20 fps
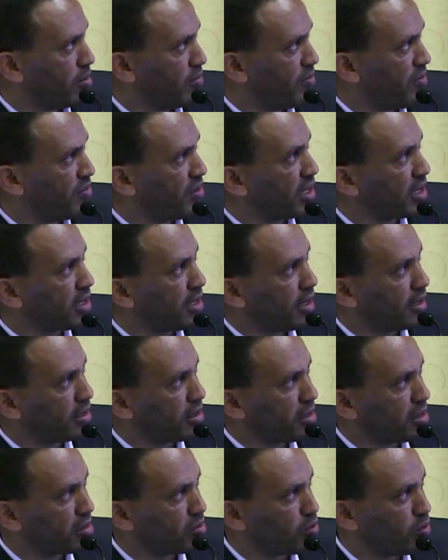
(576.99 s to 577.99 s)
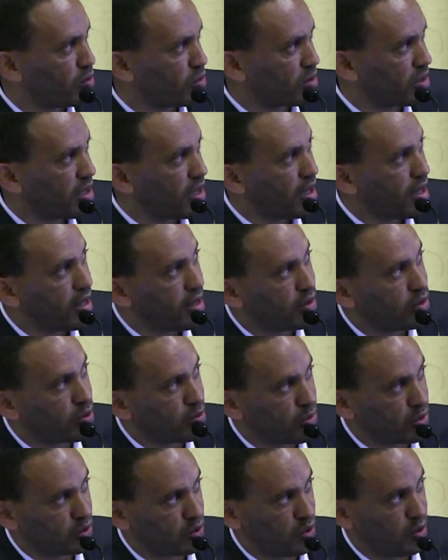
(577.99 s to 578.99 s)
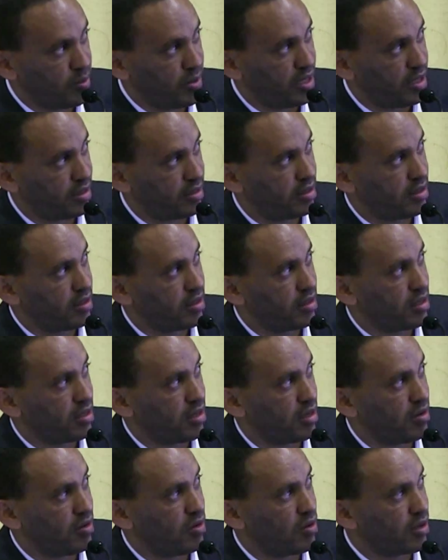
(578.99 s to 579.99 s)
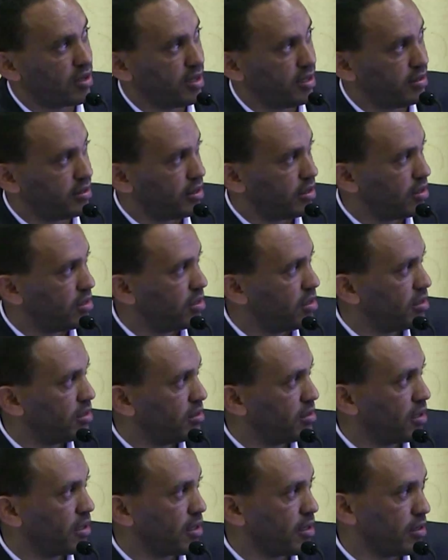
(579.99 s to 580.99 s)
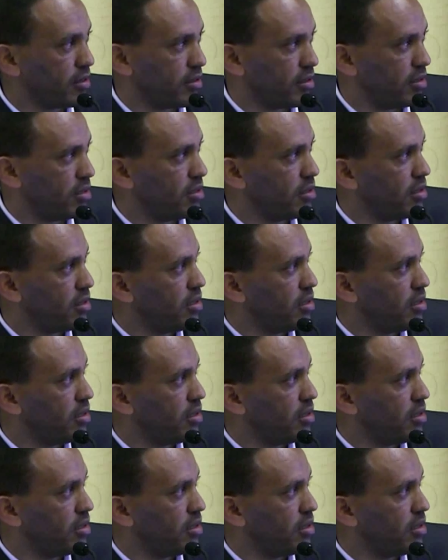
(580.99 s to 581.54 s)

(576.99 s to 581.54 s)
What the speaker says: 15 to 19 years old, the most dominant in all countries, 3 countries.